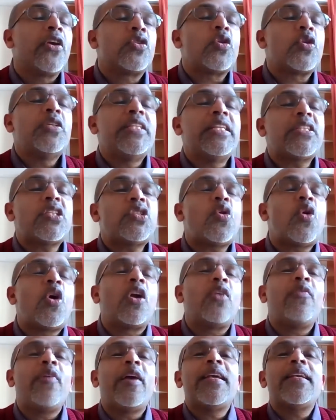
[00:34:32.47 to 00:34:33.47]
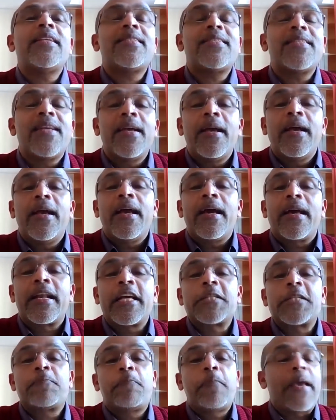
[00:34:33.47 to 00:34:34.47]
So Jesus always
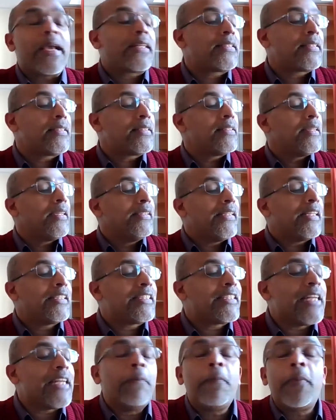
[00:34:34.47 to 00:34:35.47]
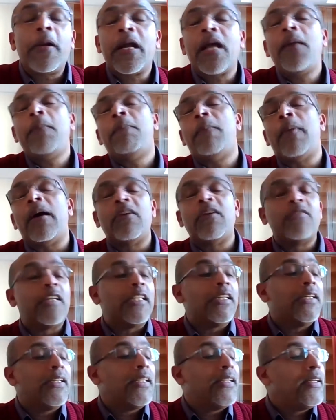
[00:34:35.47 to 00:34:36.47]
respects the temporal
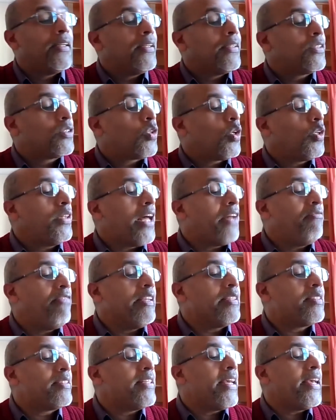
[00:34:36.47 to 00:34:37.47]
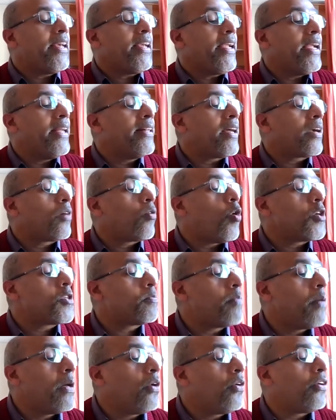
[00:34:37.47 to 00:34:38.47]
power. So that we see in the
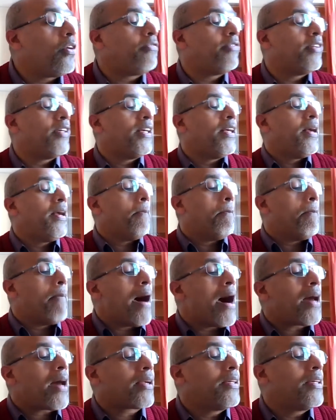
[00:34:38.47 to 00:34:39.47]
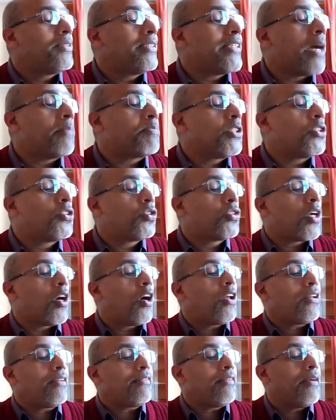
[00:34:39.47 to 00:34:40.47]
Gospel of Mark, chapter
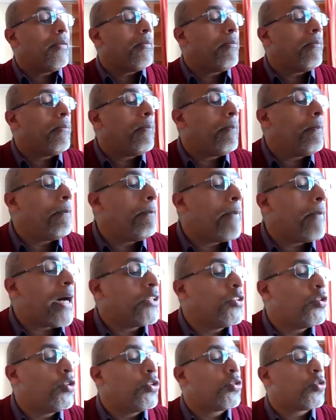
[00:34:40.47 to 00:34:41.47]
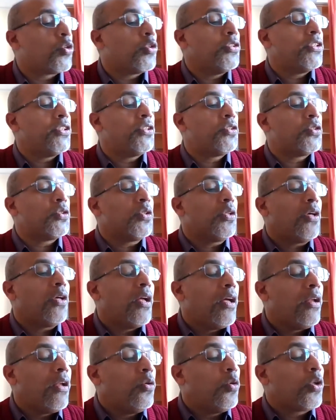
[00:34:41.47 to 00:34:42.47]
12, Matthew 22,
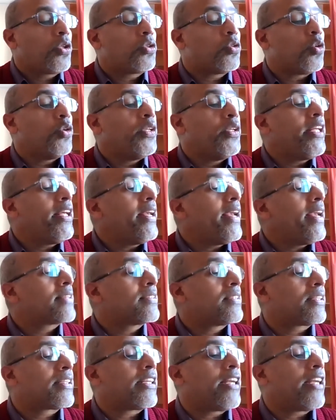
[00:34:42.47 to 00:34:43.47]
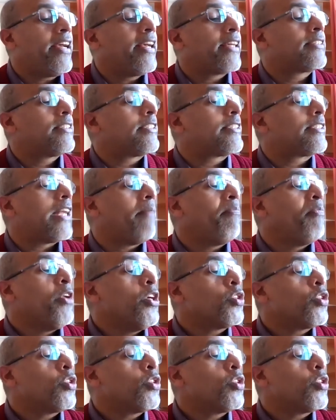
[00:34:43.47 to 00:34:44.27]
Luke 20, etc., etc.